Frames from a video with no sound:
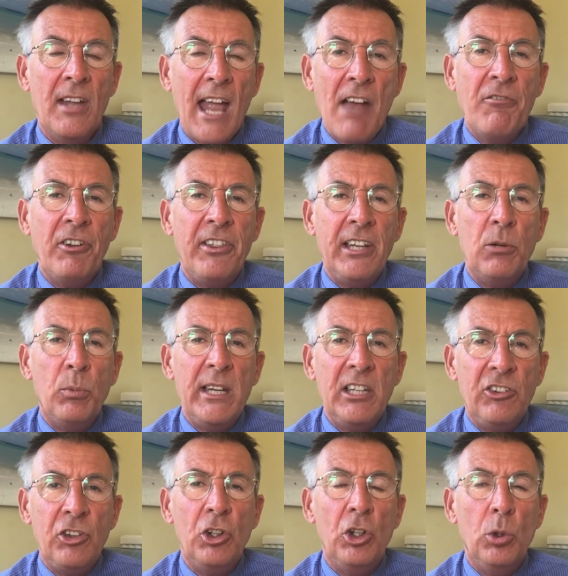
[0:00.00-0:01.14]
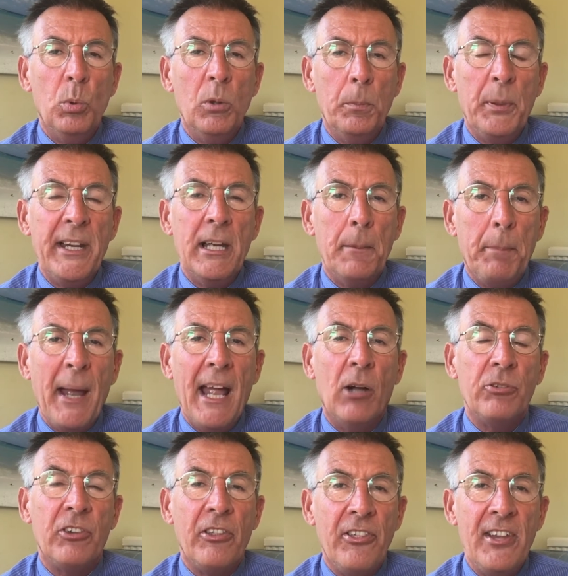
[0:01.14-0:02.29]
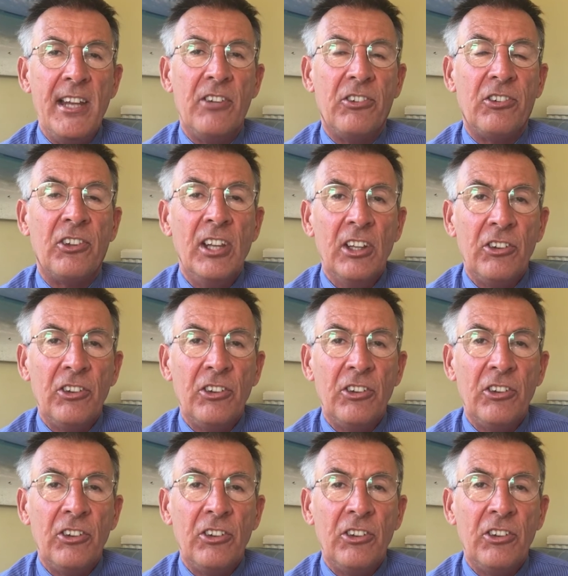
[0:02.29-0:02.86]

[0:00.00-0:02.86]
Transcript: Everything we do will be about this